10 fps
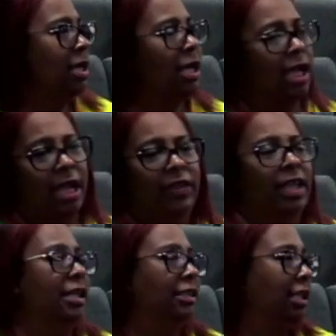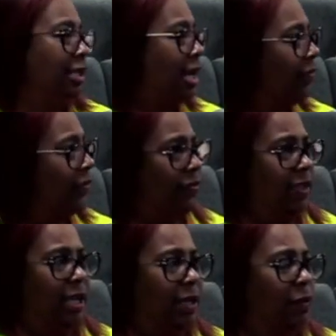And then it's another
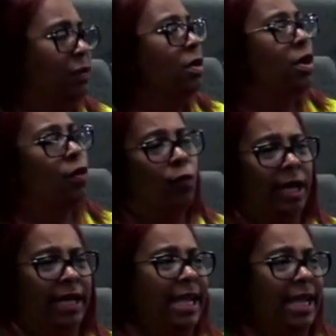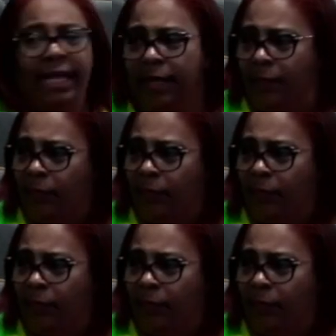thing when he